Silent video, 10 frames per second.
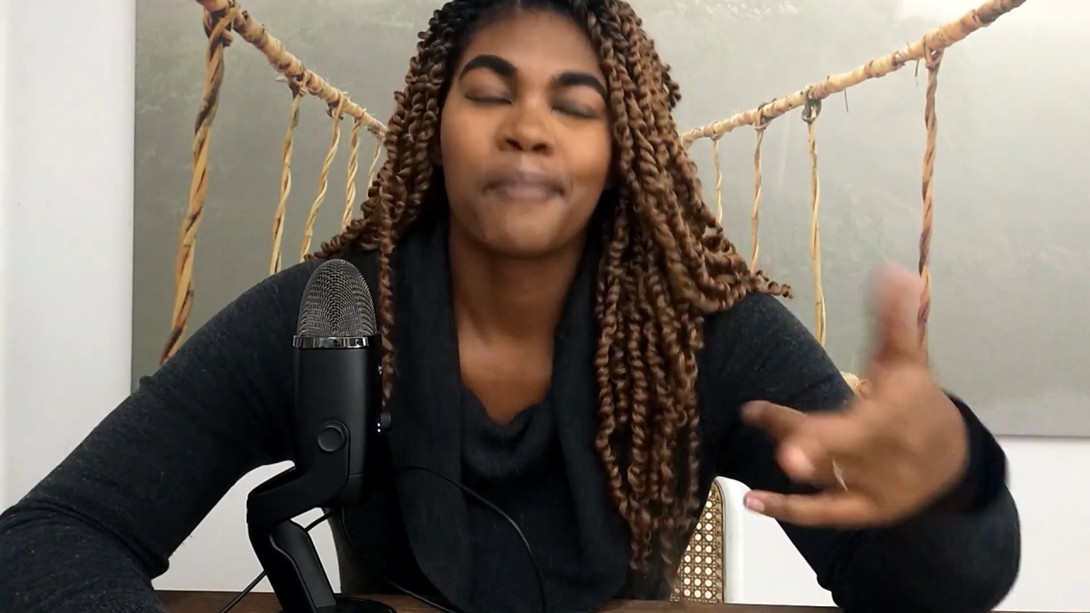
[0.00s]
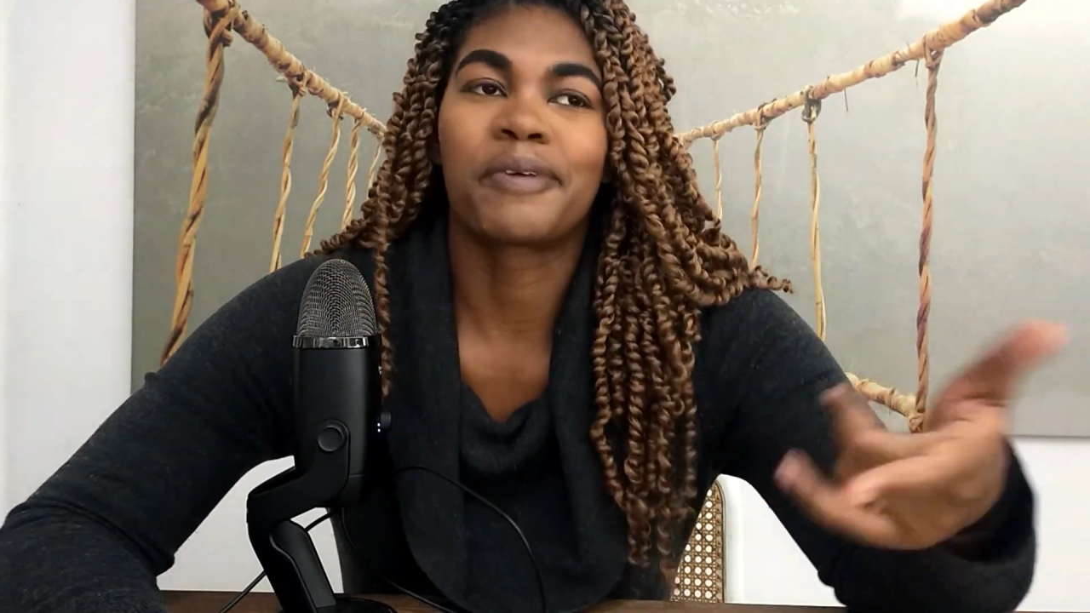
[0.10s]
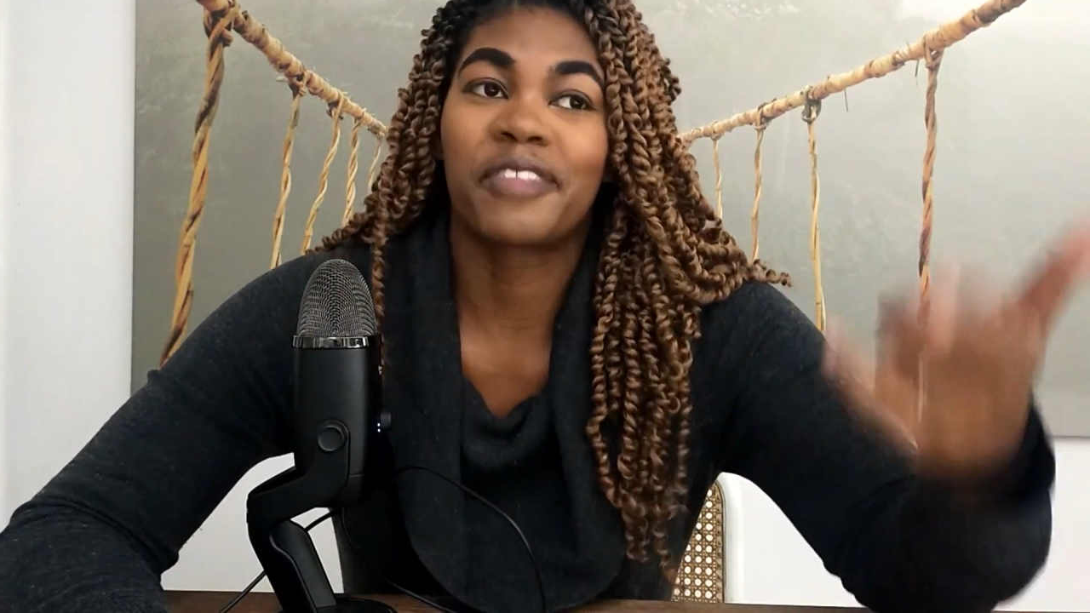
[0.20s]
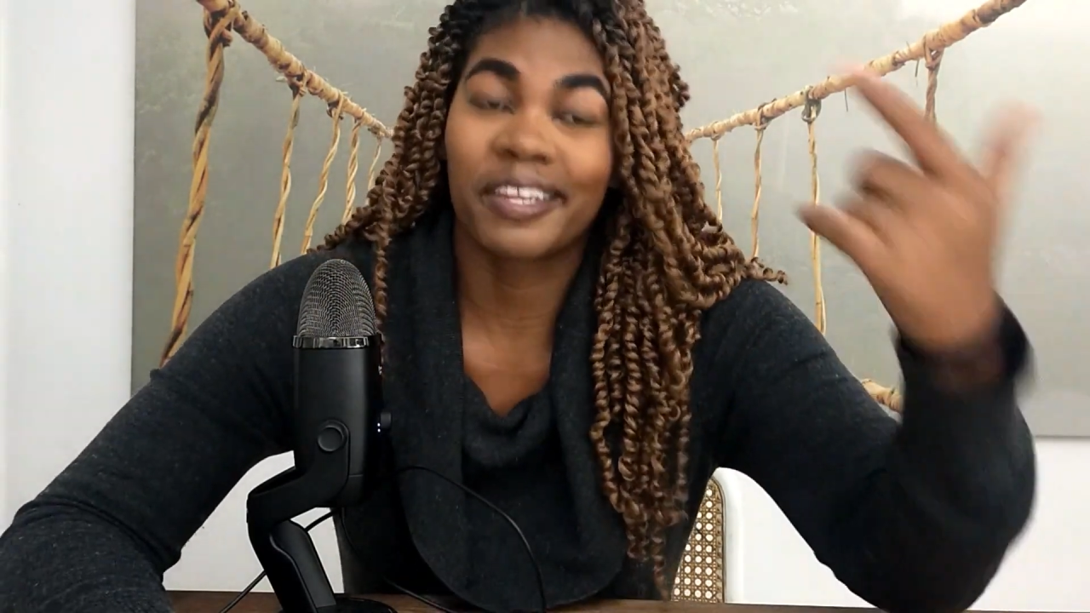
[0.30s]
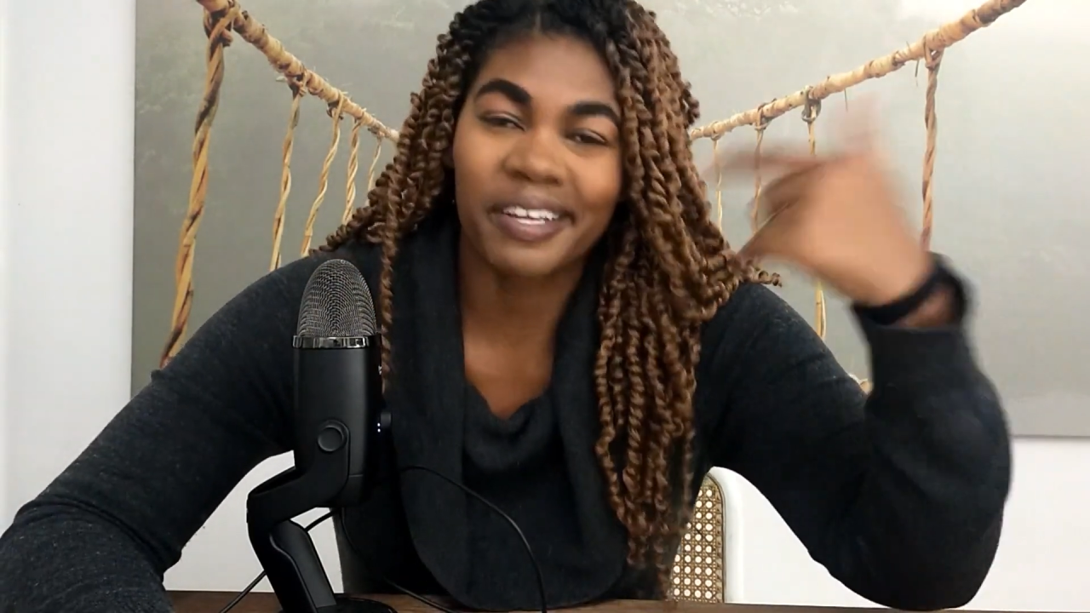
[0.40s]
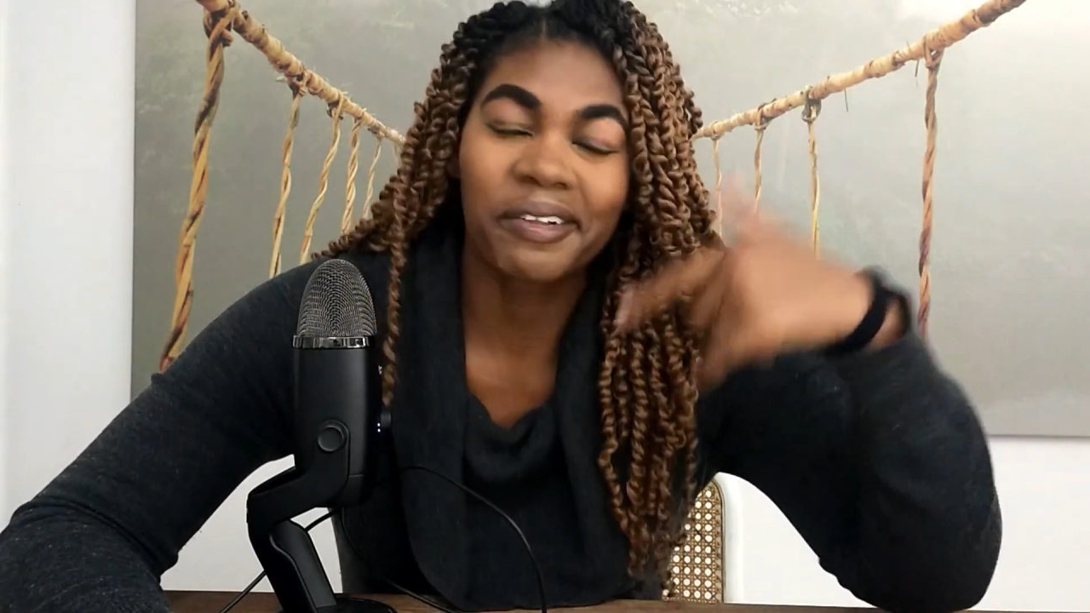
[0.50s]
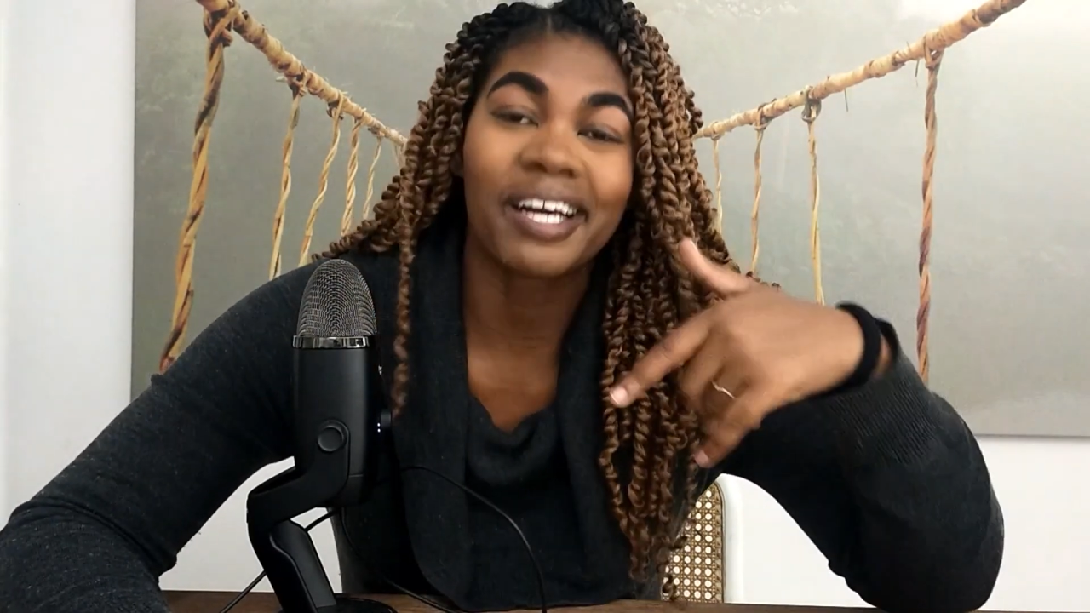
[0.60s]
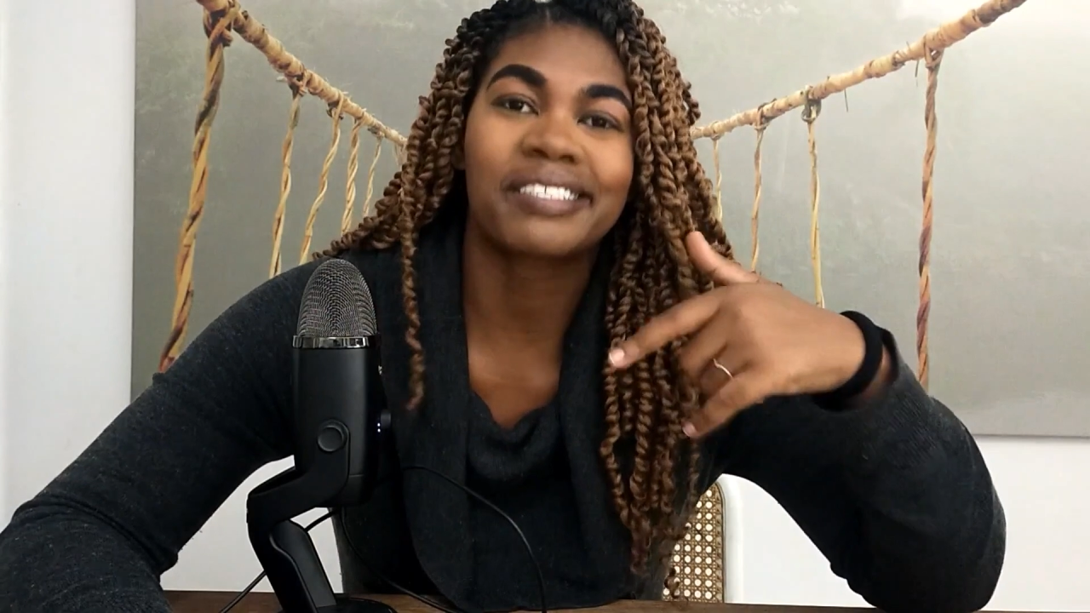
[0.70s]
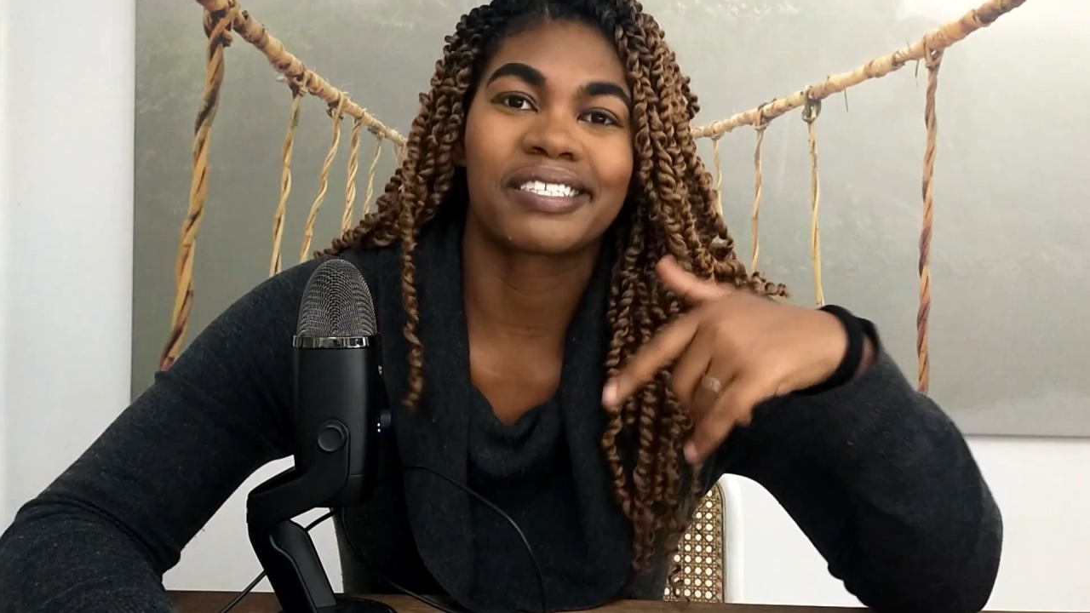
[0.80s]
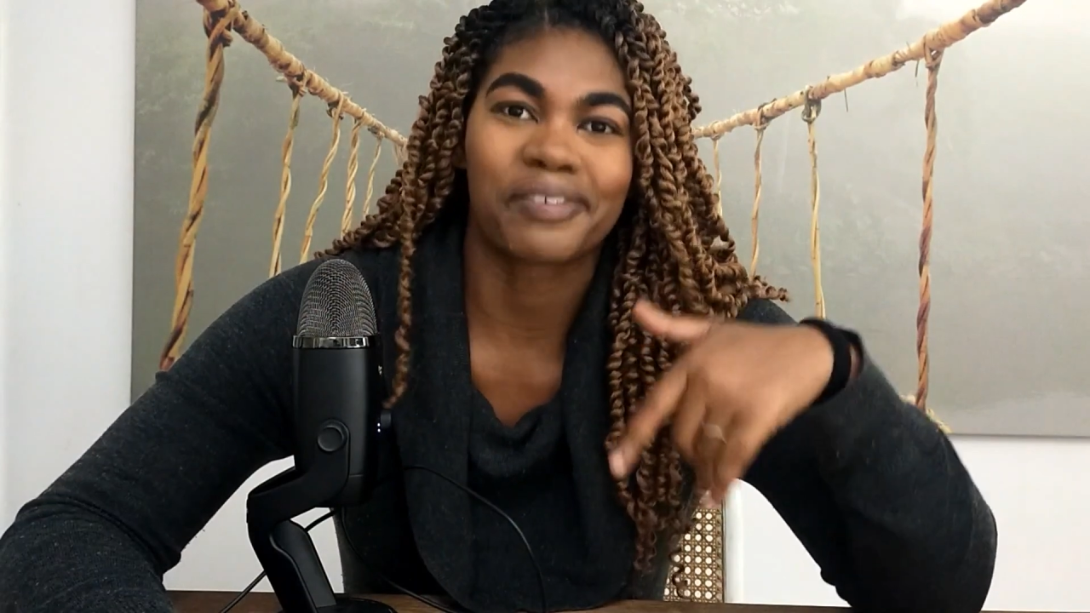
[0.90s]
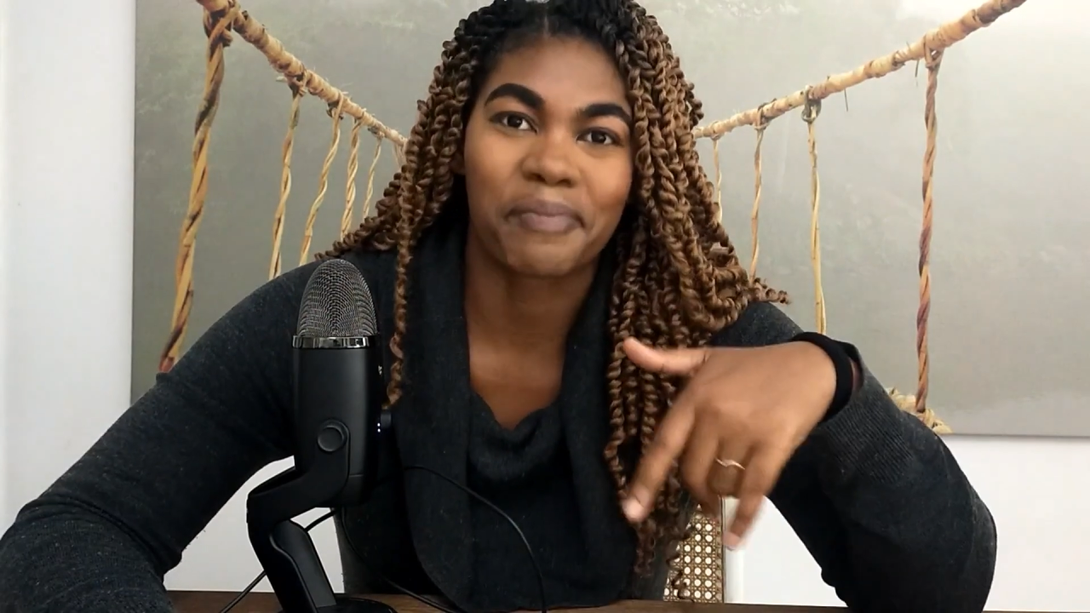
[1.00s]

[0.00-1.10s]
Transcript: but then neglected